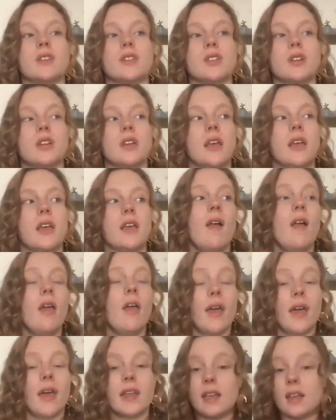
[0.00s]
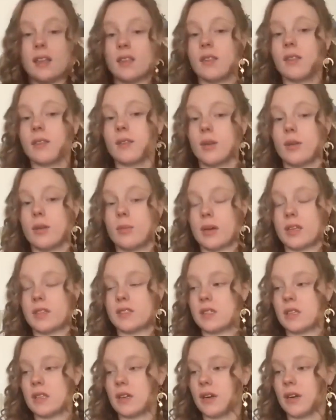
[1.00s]
journey and in the three
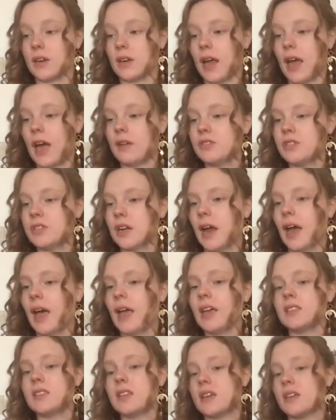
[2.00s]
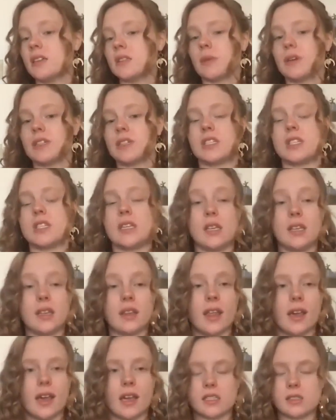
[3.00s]
months that occurred after it, I had done as much
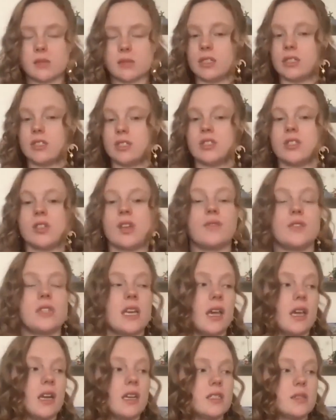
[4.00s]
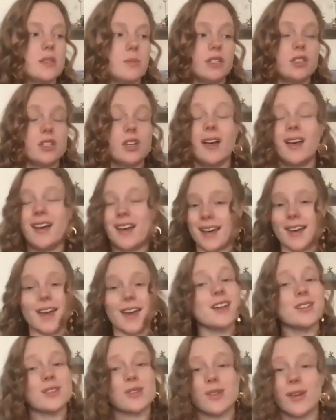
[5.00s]
healing and as much shifting and as much,
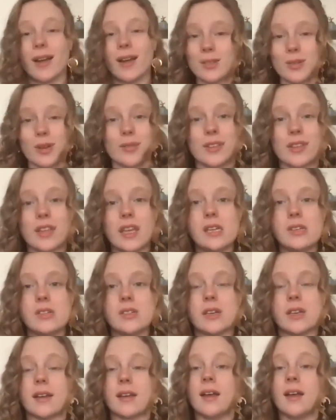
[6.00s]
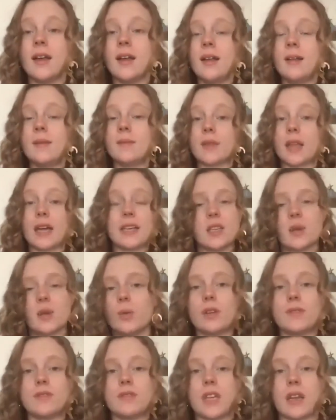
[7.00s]
again, direct revelation as I
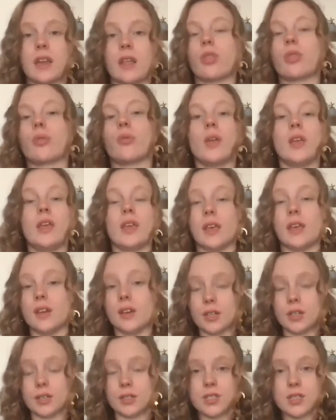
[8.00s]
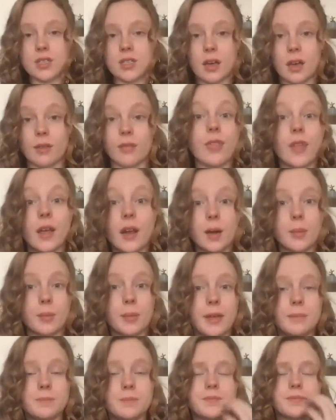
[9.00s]
would have done in three years of
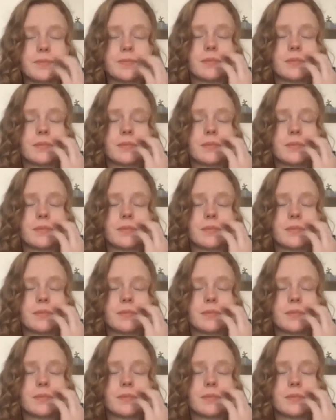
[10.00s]
therapy.